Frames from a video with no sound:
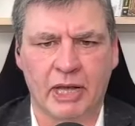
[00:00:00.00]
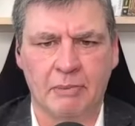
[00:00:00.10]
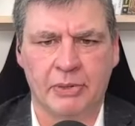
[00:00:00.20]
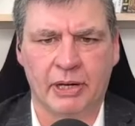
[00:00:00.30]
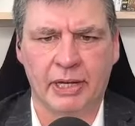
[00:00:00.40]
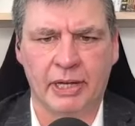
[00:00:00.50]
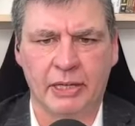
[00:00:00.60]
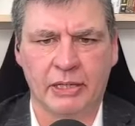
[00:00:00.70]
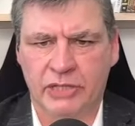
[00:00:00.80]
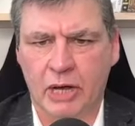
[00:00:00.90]

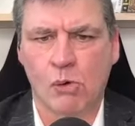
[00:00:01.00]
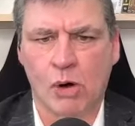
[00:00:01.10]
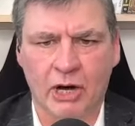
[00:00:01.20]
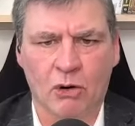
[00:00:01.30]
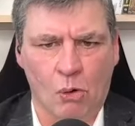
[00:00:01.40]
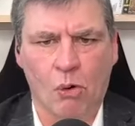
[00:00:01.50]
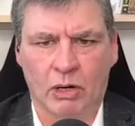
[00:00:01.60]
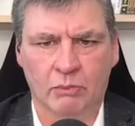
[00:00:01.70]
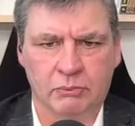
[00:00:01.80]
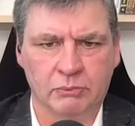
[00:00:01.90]
somewhere
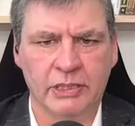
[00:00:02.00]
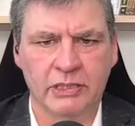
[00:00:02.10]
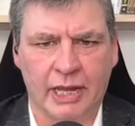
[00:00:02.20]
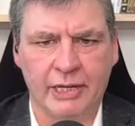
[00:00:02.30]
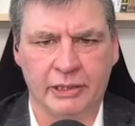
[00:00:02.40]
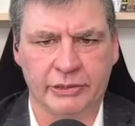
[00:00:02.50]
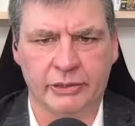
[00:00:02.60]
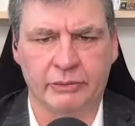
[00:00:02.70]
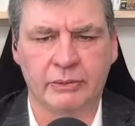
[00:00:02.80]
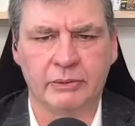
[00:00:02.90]
or is likely to?